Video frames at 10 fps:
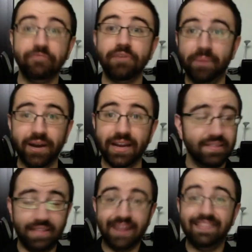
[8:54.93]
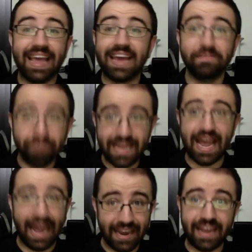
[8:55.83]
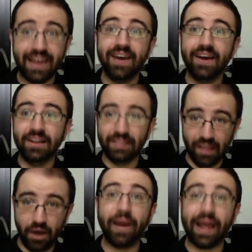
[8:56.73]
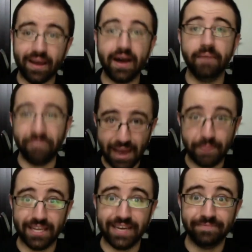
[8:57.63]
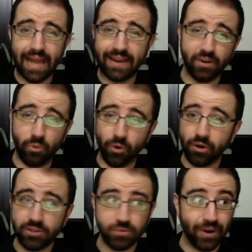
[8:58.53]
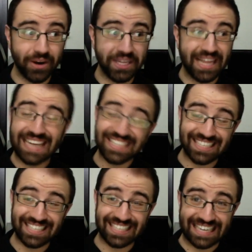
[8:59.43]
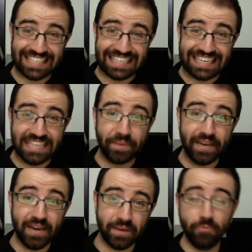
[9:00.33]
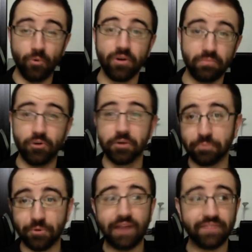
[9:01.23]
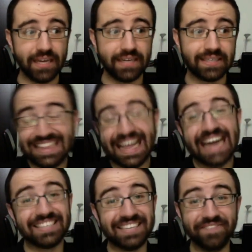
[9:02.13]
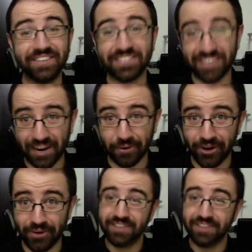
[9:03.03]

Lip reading: everybody. They can be any low-income family. And in a world where class distinction is becoming more and more prevalent, that's even scarier.